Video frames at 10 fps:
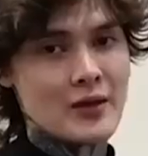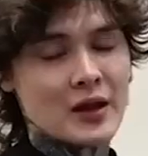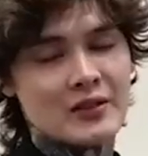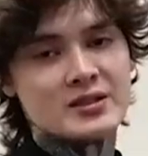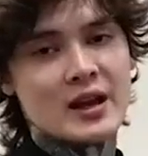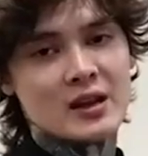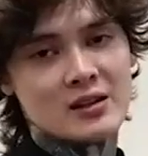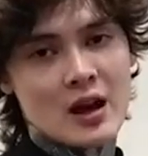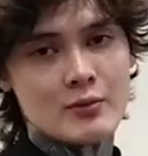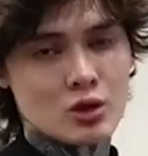then on the second
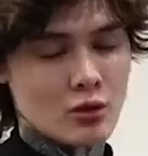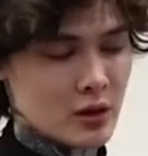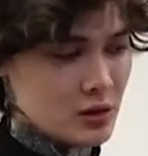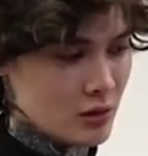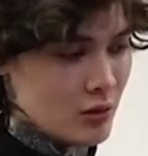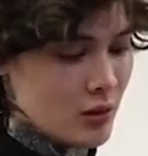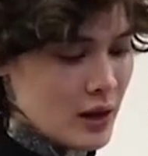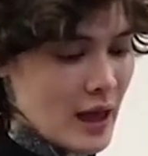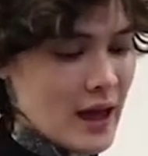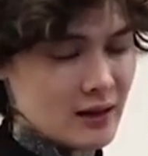time you're going to do
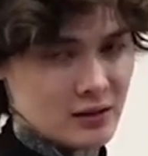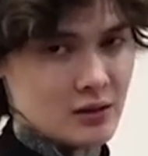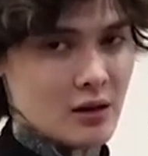8